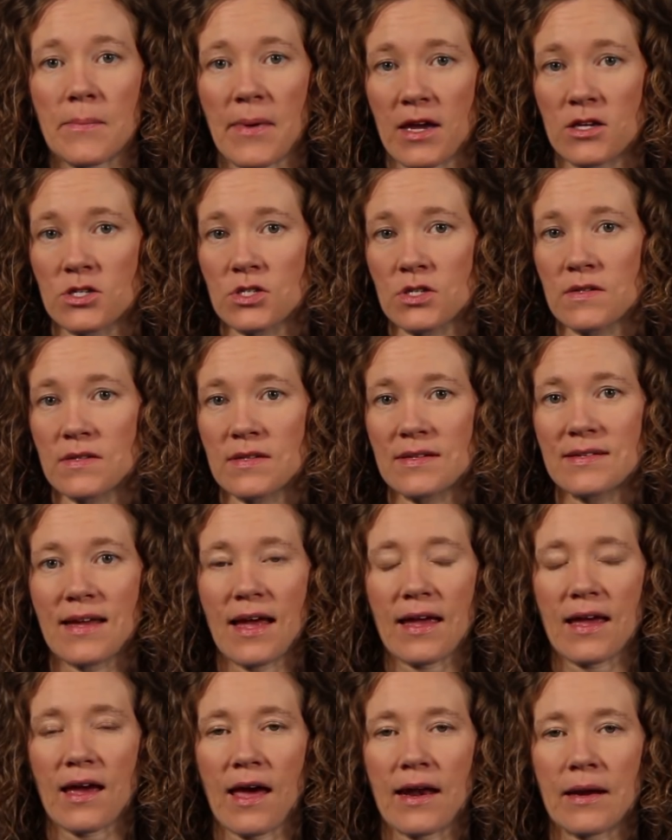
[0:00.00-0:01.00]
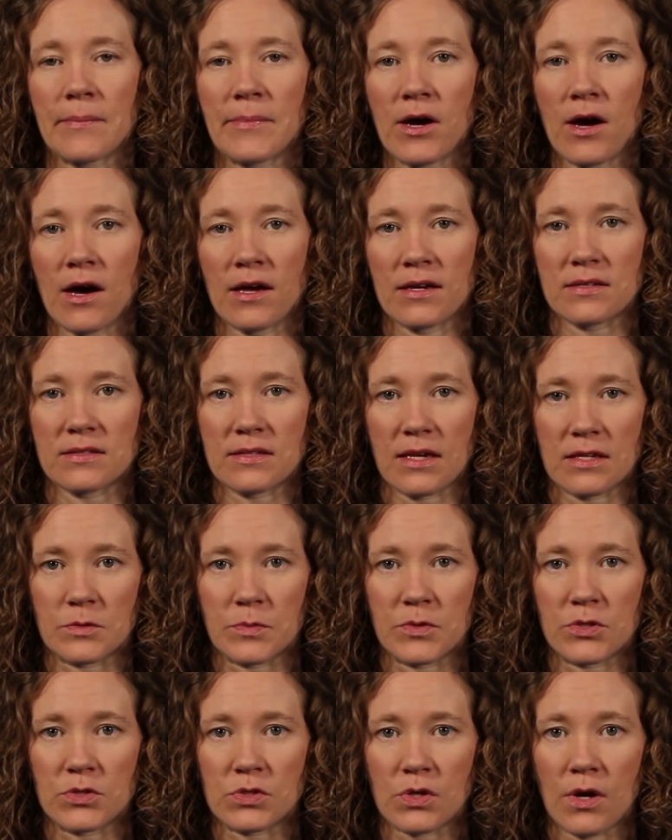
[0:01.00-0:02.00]
the patient to take antibiotics as
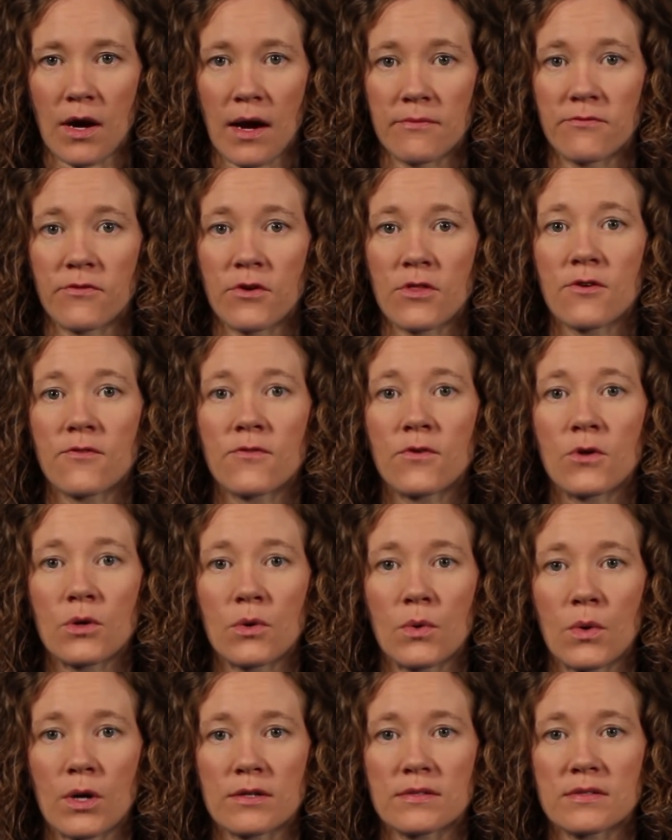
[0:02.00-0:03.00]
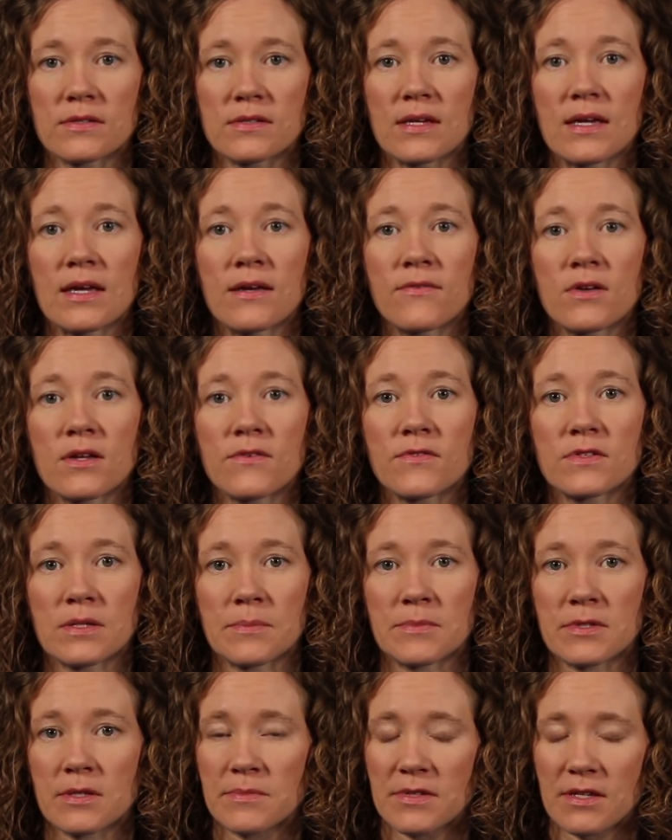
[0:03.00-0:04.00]
prescribed for the full course, even if
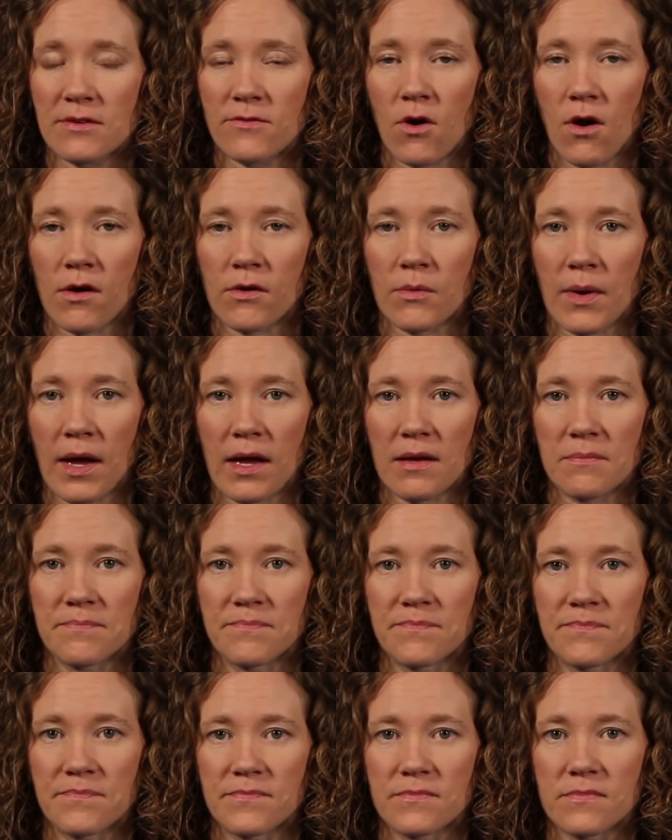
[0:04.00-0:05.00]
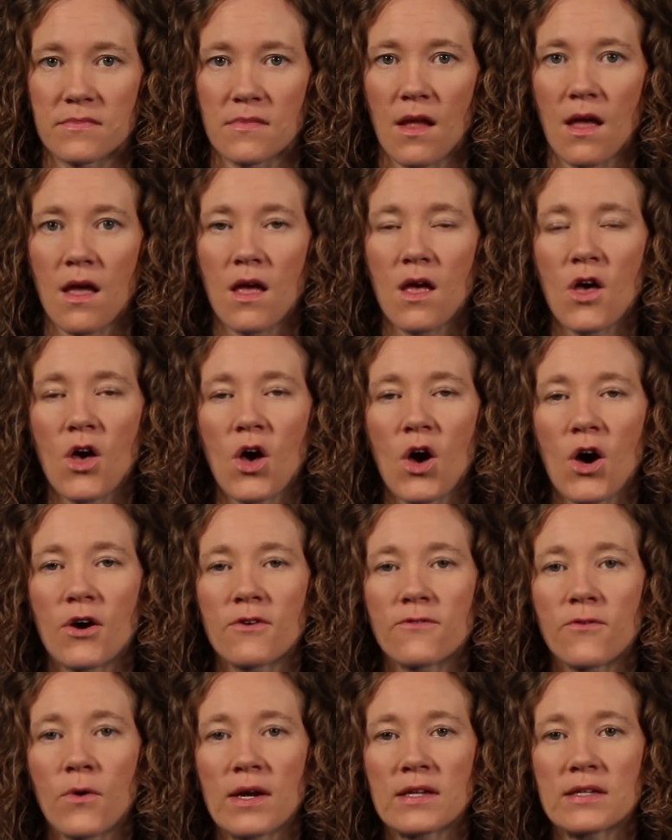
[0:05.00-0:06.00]
symptoms have gone away.
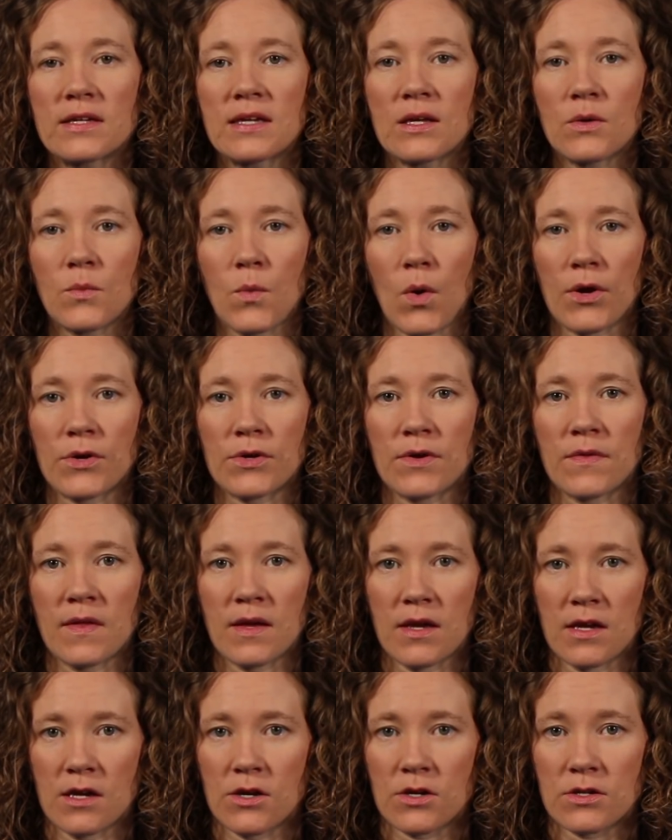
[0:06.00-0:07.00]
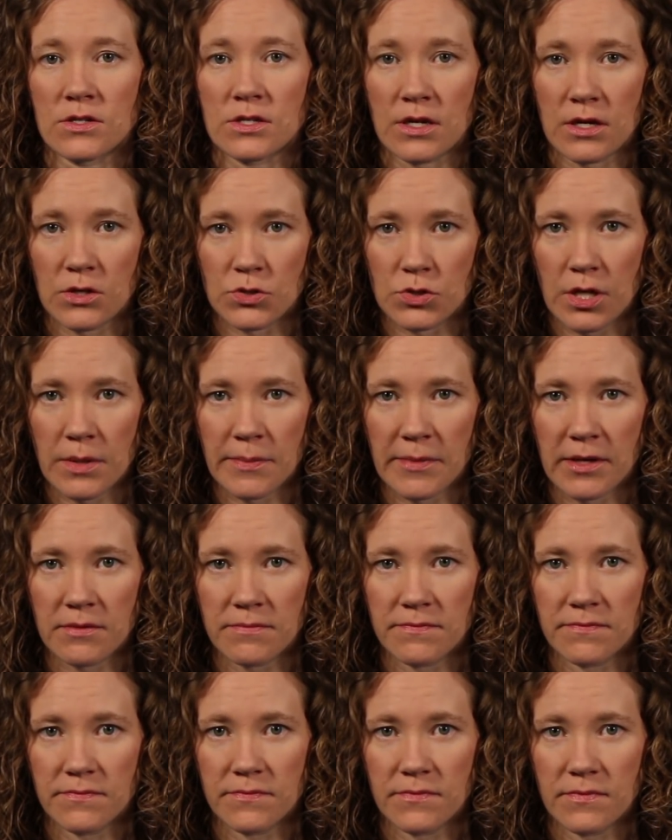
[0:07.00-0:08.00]
Avoid getting water in the ear during treatment.
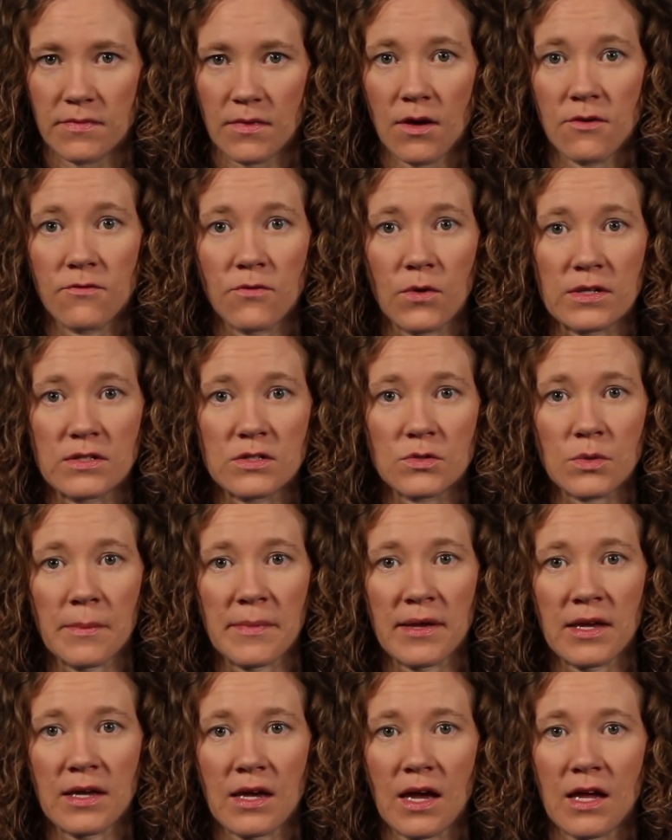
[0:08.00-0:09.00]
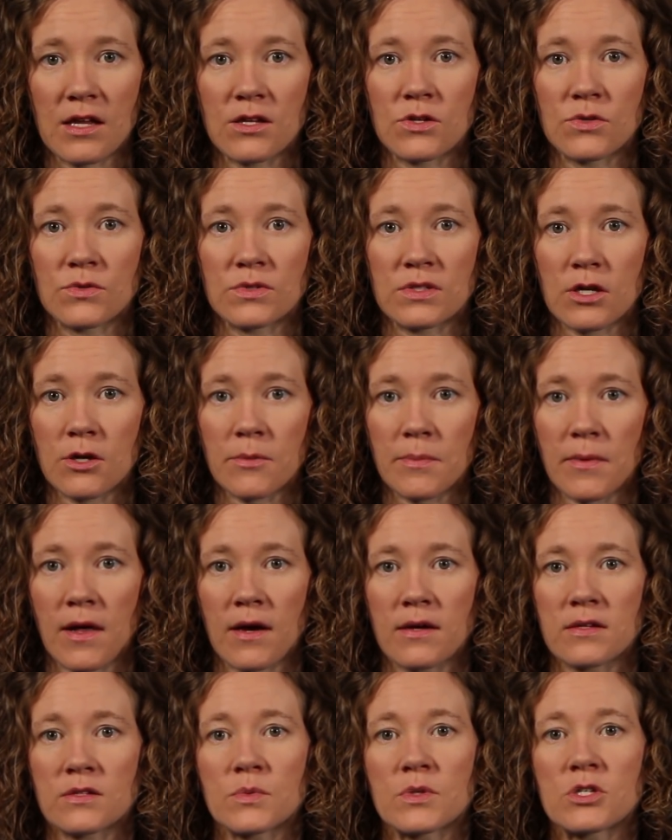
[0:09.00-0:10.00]
Avoid swimming and use
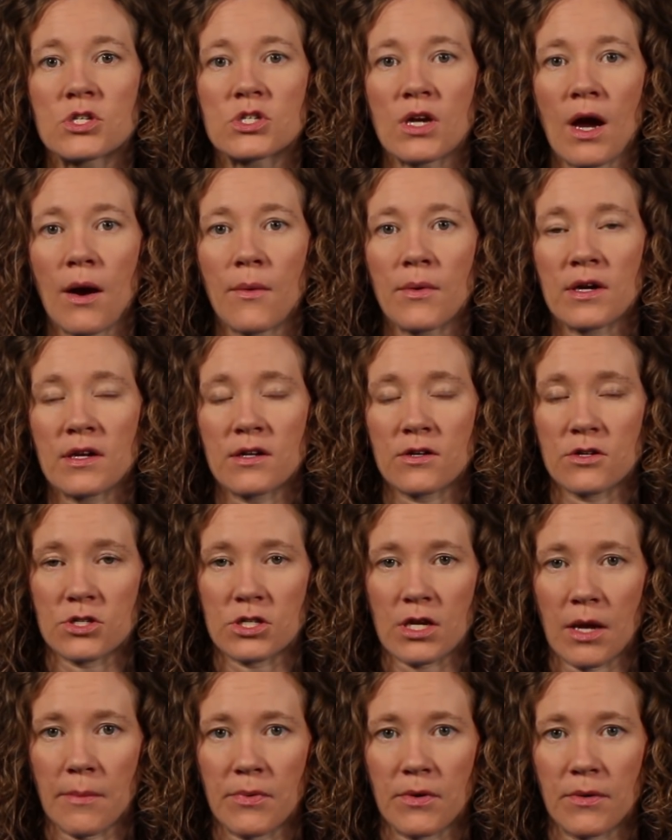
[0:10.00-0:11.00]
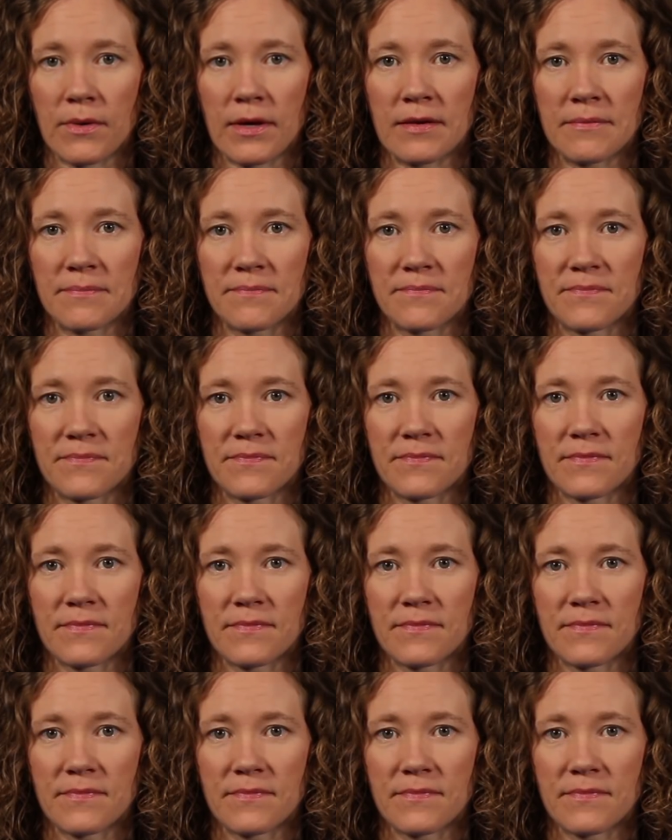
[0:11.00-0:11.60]
earplugs when showering or shampooing.